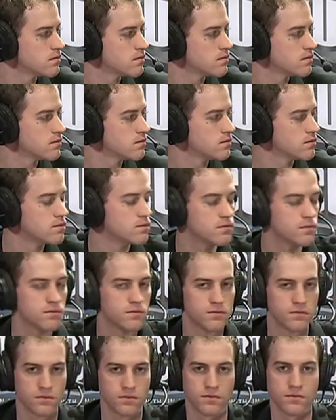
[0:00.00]

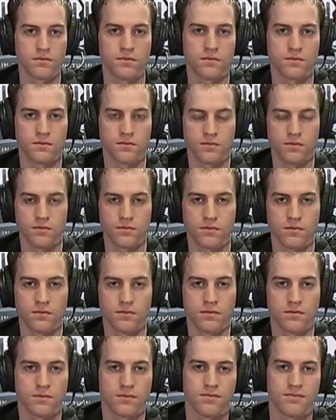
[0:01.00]

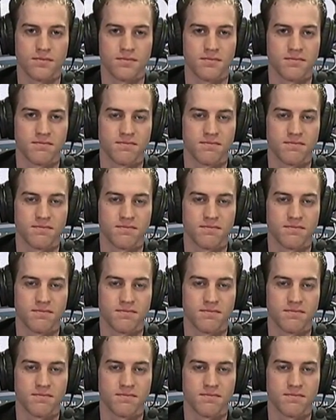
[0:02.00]
The person shown says nothing.